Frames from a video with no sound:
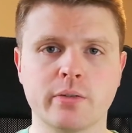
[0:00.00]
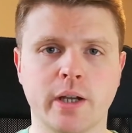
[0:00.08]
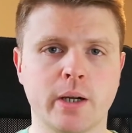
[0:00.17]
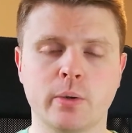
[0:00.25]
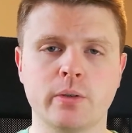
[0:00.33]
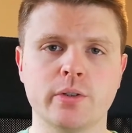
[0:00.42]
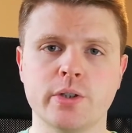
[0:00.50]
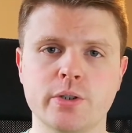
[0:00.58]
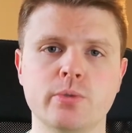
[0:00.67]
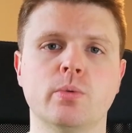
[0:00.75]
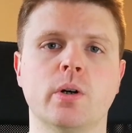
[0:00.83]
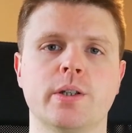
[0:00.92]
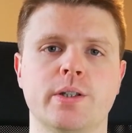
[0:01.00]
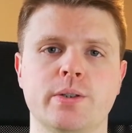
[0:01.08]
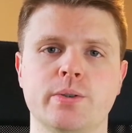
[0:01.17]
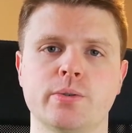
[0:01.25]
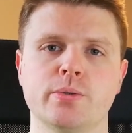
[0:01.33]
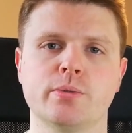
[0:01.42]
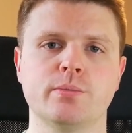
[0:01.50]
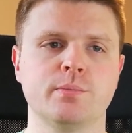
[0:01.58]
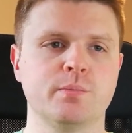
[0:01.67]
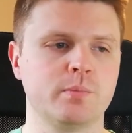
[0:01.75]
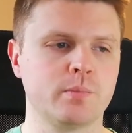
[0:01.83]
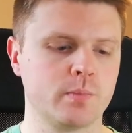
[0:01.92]
however you want to
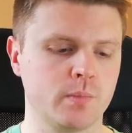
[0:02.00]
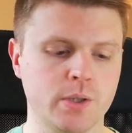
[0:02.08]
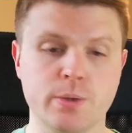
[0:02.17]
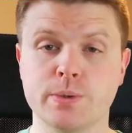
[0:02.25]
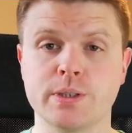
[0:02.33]
use